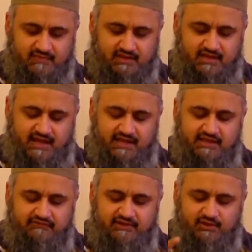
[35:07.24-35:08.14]
And
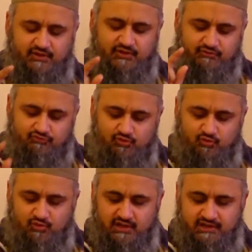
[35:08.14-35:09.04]
if you look at the root
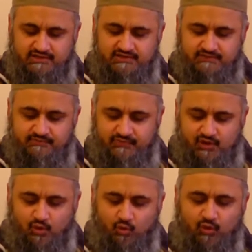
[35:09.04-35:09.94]
word,
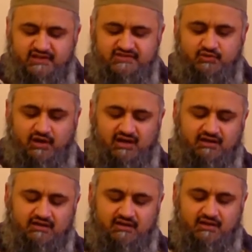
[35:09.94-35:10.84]
wasu'a,
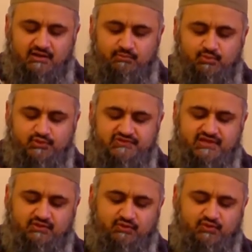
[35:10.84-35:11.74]

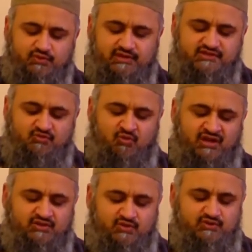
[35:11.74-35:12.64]
musi'un is
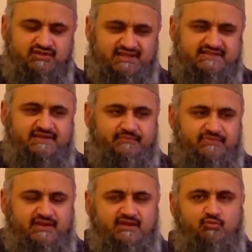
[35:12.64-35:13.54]
one who does
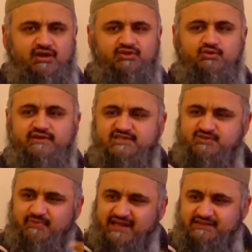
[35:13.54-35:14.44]
something, one who
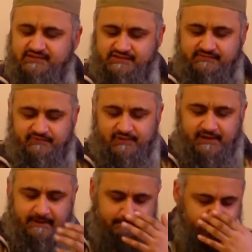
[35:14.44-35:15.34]
expands,
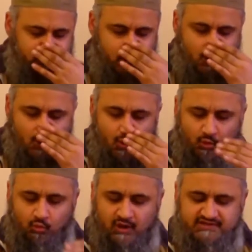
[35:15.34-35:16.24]
right?
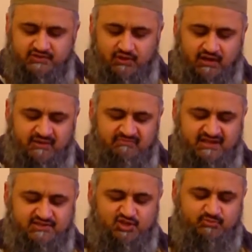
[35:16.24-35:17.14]
Wasu'a
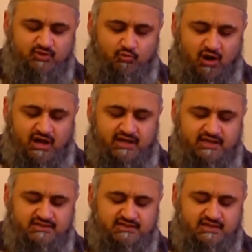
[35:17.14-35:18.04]
means to be
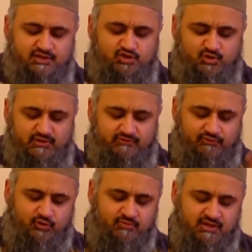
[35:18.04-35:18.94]
wide, to be
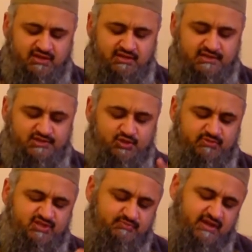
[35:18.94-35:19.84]
roomy, to
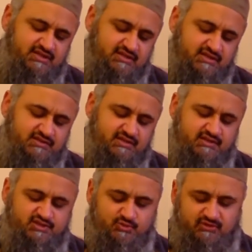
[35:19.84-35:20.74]
be spacious,
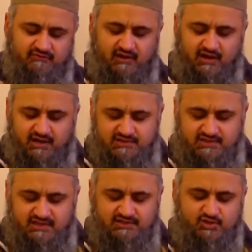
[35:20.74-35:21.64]
to be vast,
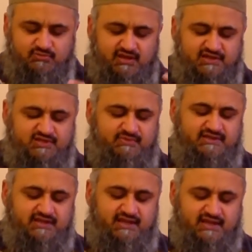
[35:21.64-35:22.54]
to be
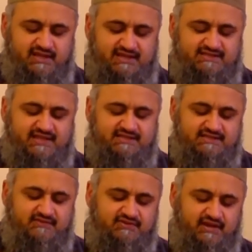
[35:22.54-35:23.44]

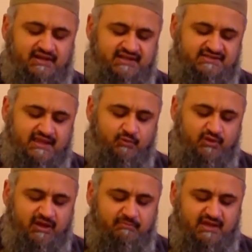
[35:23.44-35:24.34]
extensive. So Allah is saying,
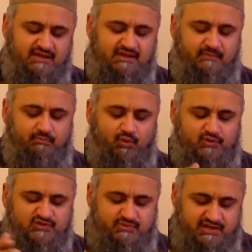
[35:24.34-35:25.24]
we are making it more
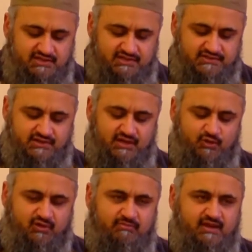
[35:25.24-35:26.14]
spacious,
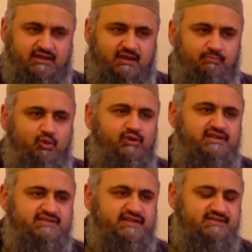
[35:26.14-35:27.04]
we are making it more
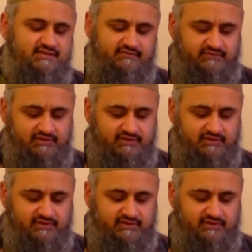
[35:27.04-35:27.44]
extensive.